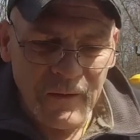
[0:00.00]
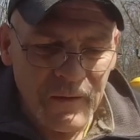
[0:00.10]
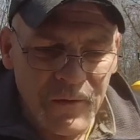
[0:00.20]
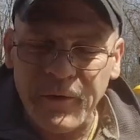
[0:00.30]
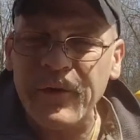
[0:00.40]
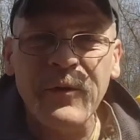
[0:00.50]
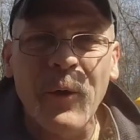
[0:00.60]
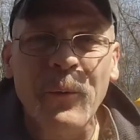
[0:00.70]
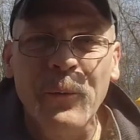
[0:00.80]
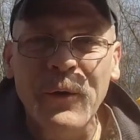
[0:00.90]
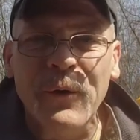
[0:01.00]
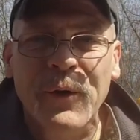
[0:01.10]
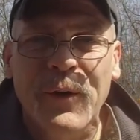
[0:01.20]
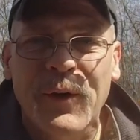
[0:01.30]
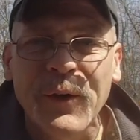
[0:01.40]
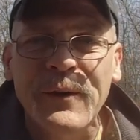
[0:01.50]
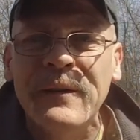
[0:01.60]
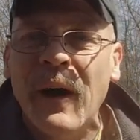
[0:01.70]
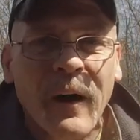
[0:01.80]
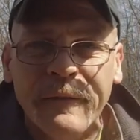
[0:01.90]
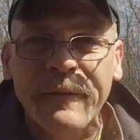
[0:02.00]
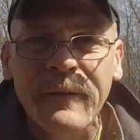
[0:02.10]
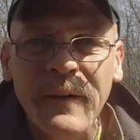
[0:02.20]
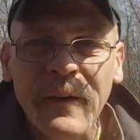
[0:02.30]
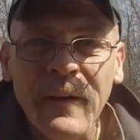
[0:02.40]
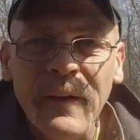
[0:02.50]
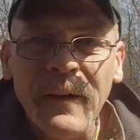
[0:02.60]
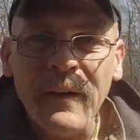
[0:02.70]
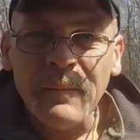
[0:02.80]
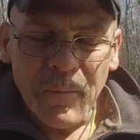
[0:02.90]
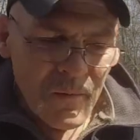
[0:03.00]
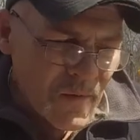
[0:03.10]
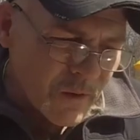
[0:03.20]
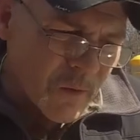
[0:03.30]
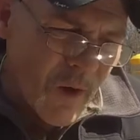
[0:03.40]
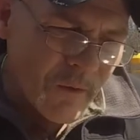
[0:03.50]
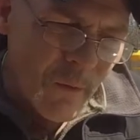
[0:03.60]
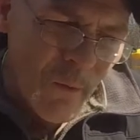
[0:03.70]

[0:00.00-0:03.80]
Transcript: there's no real good enough. Along the